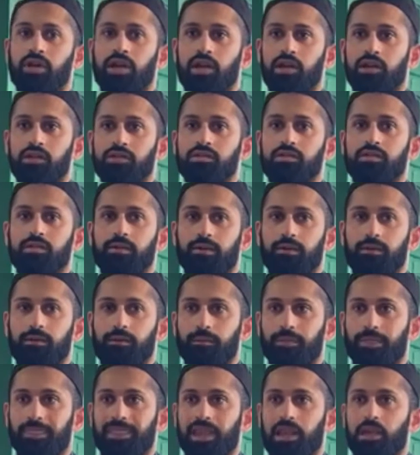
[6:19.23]
nas.
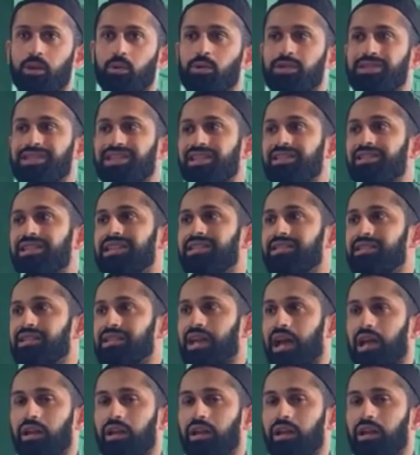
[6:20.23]
It was in this